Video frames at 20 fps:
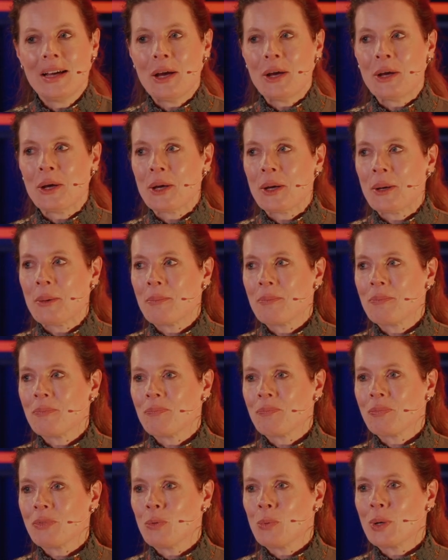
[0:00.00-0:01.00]

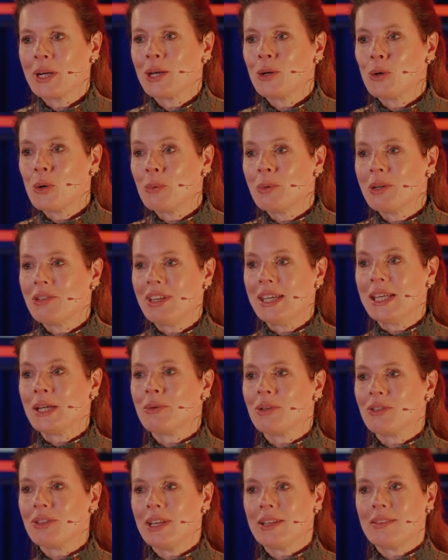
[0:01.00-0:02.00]
Mm. what I always
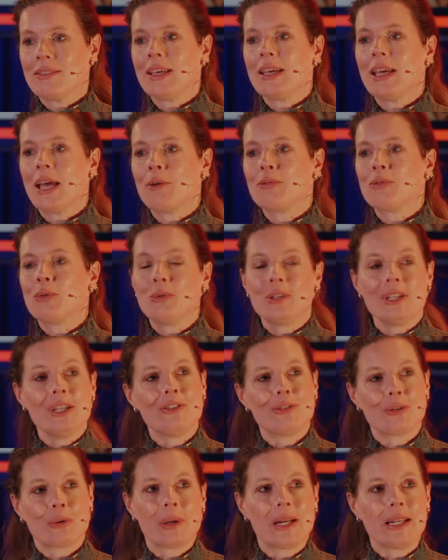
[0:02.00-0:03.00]
hear is that they have to
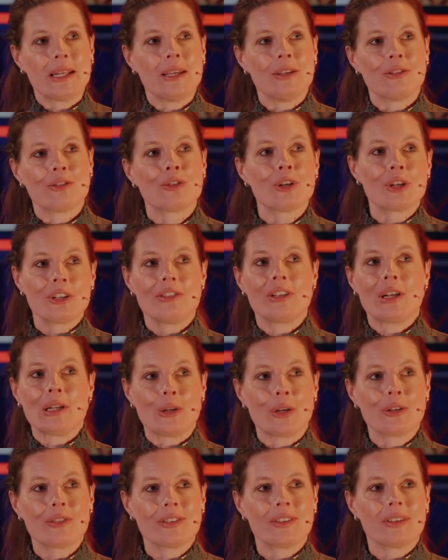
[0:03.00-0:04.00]
teach already such a
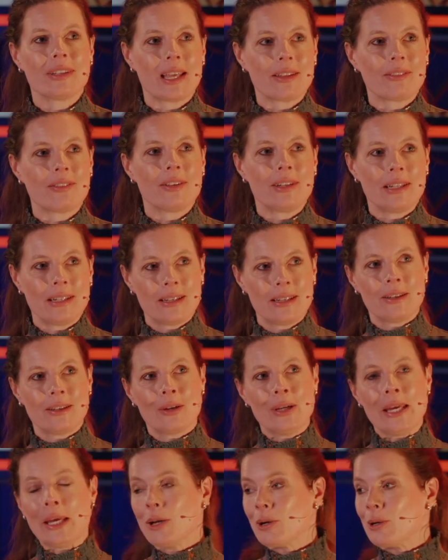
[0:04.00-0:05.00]
lot that
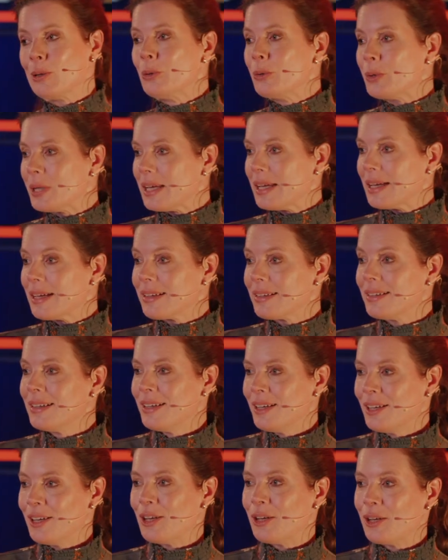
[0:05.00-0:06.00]
including
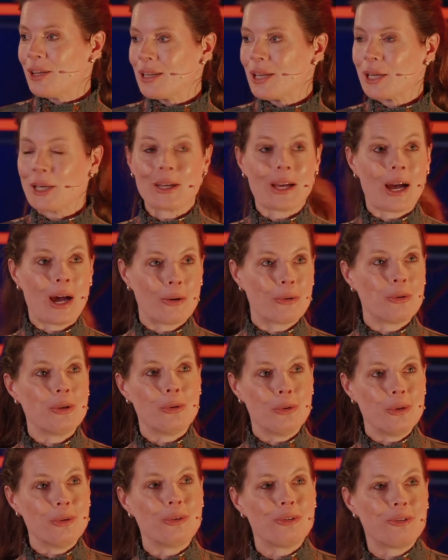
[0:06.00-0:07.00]
uh, like how
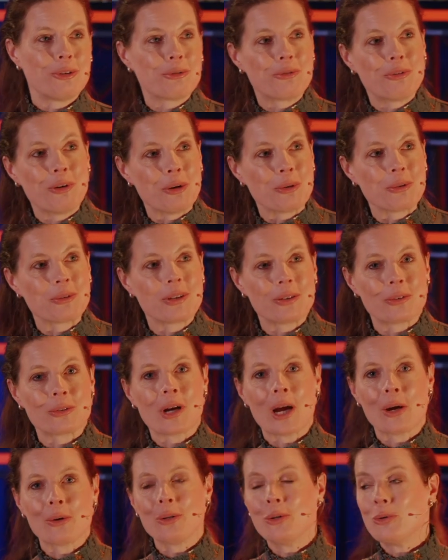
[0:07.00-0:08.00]
you use your phone
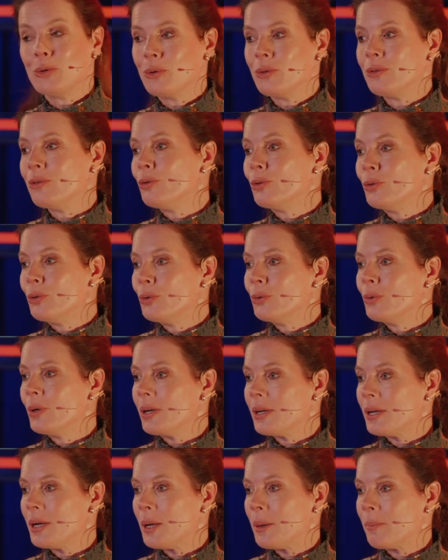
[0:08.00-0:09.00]
or how you do
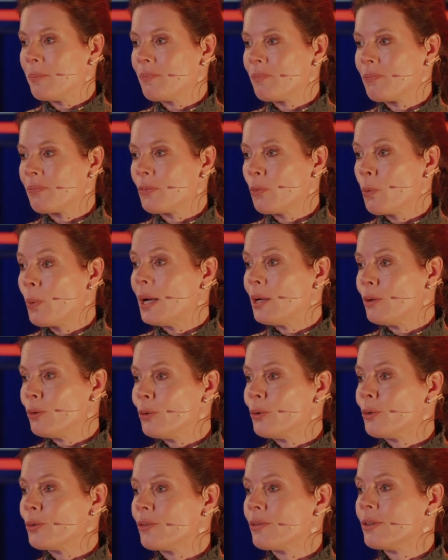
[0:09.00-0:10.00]
um,
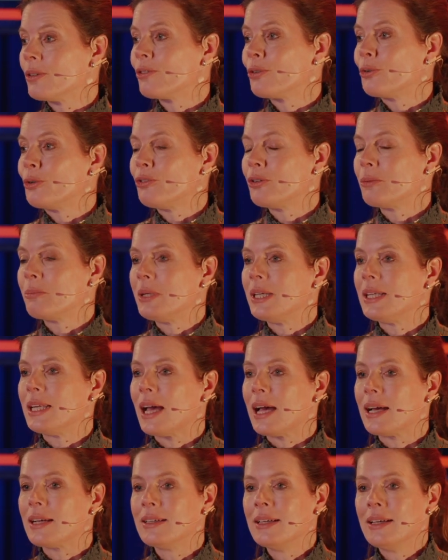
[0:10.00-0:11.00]
well on social
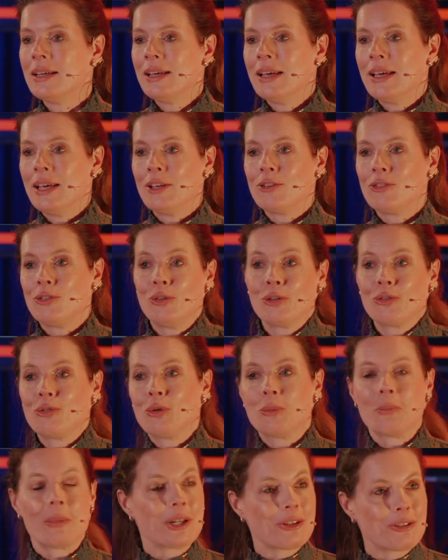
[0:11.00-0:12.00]
media is just
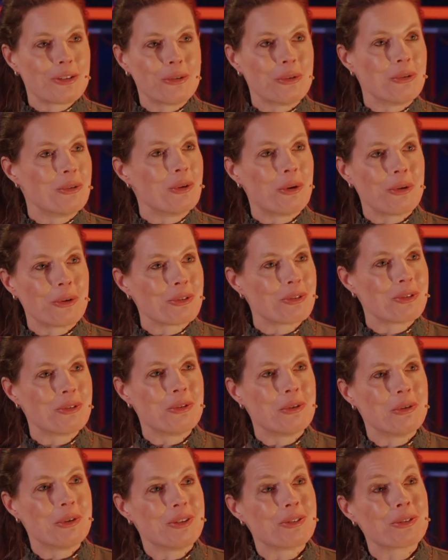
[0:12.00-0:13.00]
too much to
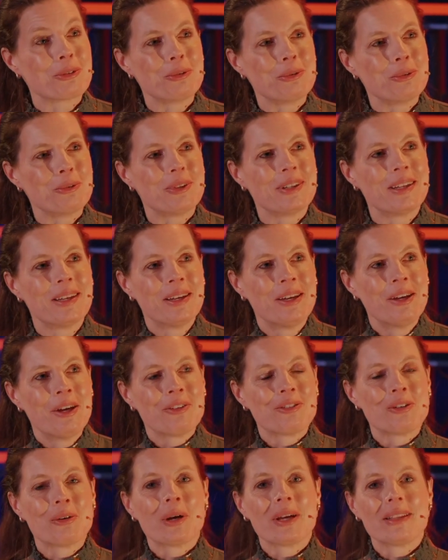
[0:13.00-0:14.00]
also do in school. Yeah.
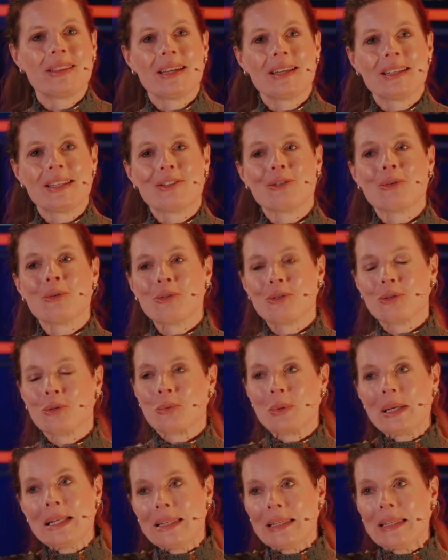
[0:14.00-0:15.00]
So I think this also
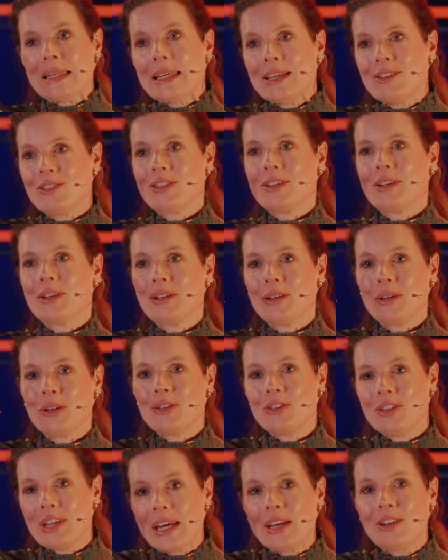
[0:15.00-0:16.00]
really needs a,
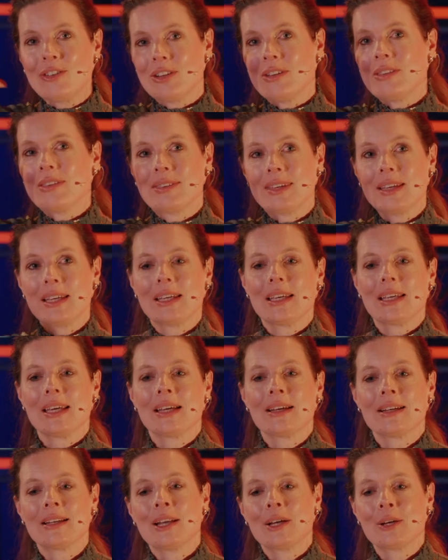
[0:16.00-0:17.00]
a change in thinking.